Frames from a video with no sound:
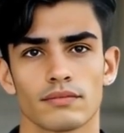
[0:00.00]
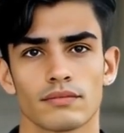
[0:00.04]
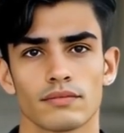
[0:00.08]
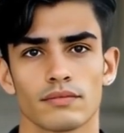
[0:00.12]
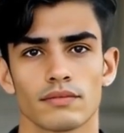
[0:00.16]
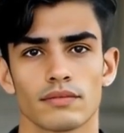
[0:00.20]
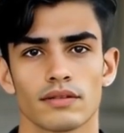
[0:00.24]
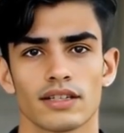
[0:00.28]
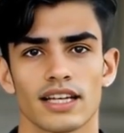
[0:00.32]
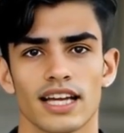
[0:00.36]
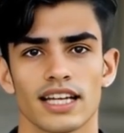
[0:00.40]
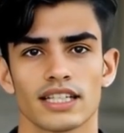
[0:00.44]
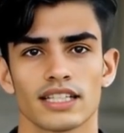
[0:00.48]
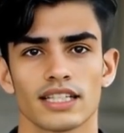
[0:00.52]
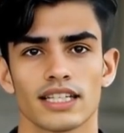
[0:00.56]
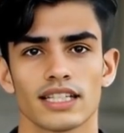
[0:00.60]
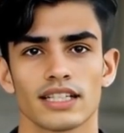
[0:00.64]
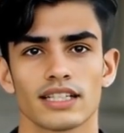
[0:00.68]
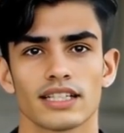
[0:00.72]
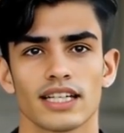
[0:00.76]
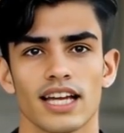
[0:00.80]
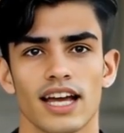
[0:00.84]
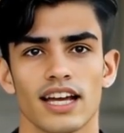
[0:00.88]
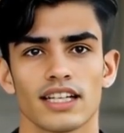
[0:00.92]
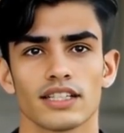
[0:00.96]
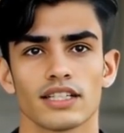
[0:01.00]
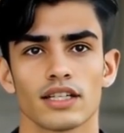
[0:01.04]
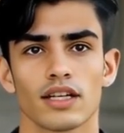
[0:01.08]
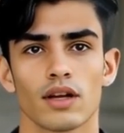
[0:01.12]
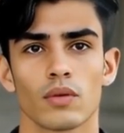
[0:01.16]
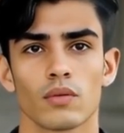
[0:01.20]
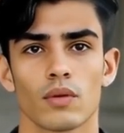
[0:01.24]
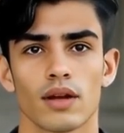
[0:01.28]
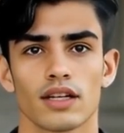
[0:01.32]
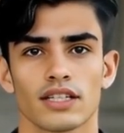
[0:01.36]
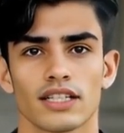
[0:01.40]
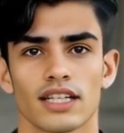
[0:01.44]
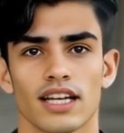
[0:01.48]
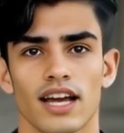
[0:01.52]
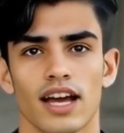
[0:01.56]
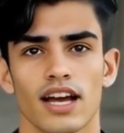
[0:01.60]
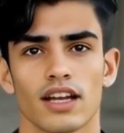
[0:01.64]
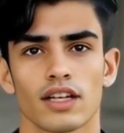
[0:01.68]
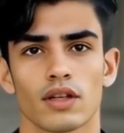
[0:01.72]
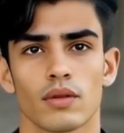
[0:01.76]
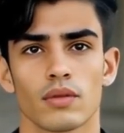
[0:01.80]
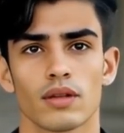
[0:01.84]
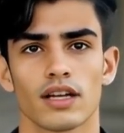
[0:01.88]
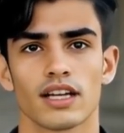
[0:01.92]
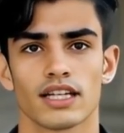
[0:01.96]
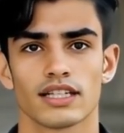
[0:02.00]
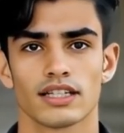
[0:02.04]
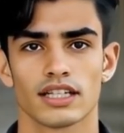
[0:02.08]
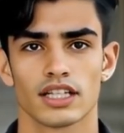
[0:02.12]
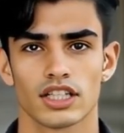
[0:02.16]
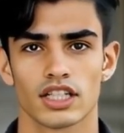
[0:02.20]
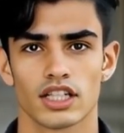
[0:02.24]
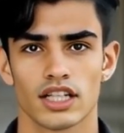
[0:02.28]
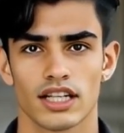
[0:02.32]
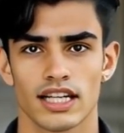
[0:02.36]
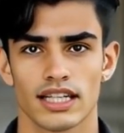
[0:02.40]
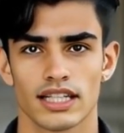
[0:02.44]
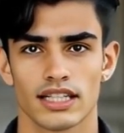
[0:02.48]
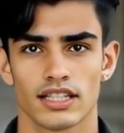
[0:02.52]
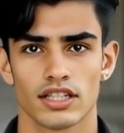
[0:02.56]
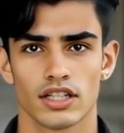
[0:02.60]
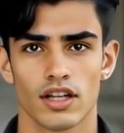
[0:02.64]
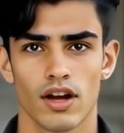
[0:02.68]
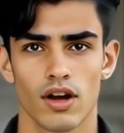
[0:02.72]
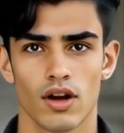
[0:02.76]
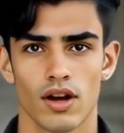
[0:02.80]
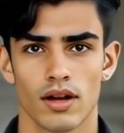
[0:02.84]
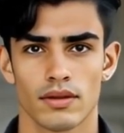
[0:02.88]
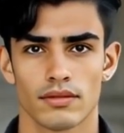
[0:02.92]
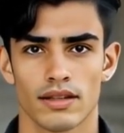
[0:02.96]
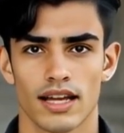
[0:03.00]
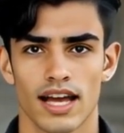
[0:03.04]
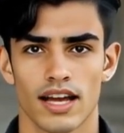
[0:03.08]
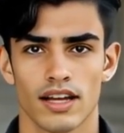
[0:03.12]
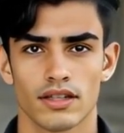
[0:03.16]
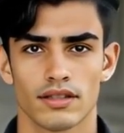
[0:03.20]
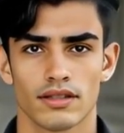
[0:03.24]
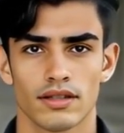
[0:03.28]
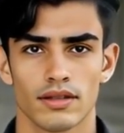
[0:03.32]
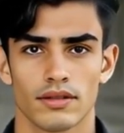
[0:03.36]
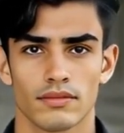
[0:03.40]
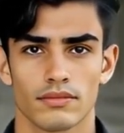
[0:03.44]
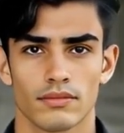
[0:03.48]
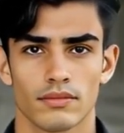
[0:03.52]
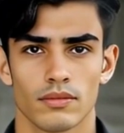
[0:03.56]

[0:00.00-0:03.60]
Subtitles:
That's exactly what the Auto Lead Machine is all about.